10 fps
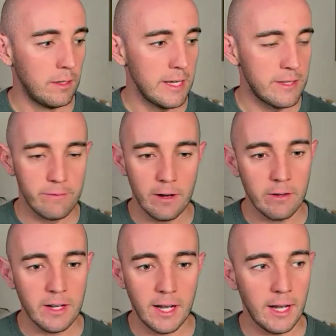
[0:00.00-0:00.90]
It's
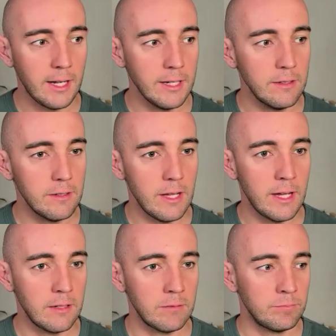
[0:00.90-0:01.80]
very hard.
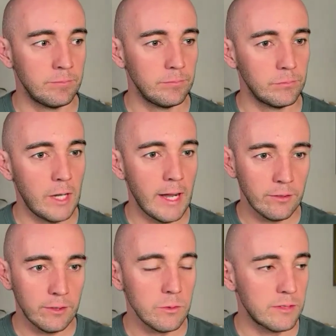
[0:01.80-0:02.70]
I
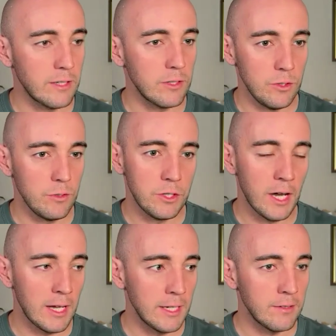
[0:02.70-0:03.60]
actually would say that you
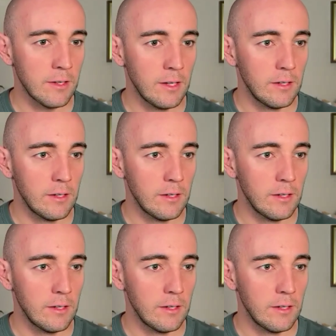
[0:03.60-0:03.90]
can't